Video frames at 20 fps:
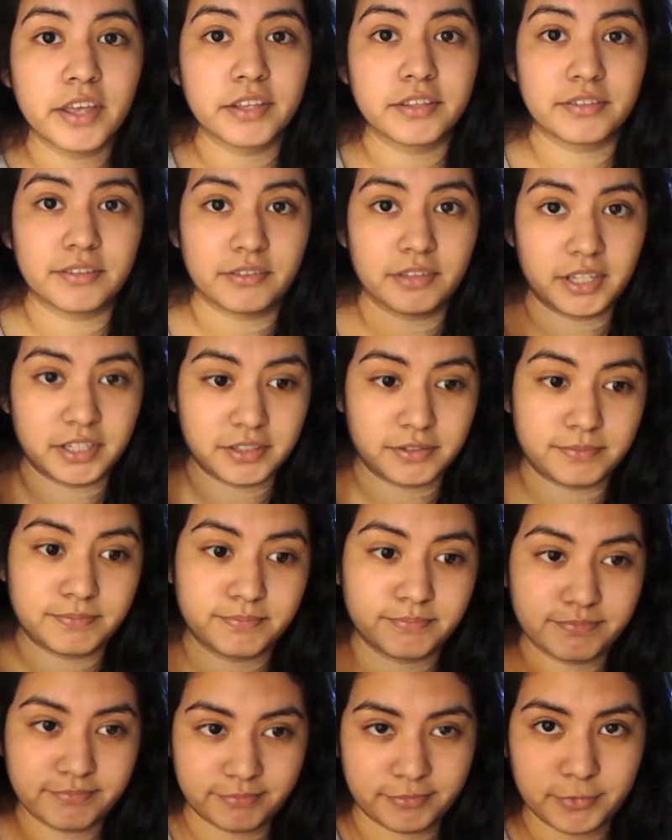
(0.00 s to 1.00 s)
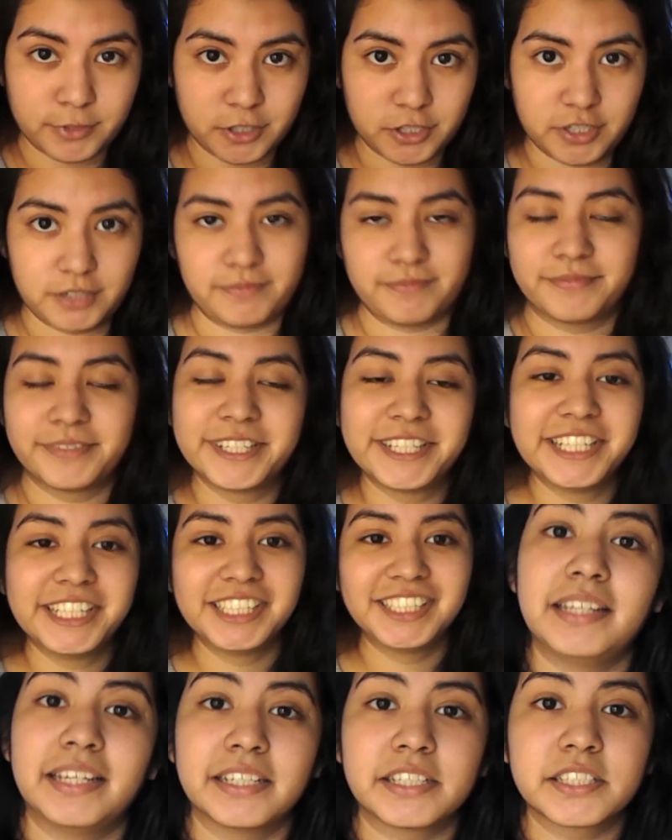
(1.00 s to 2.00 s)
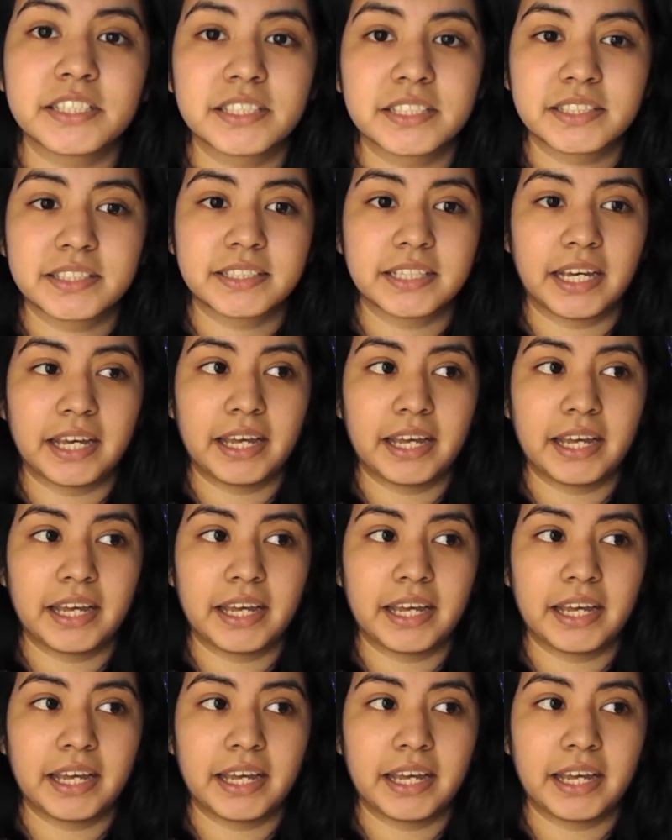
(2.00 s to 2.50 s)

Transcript: So that's good. Next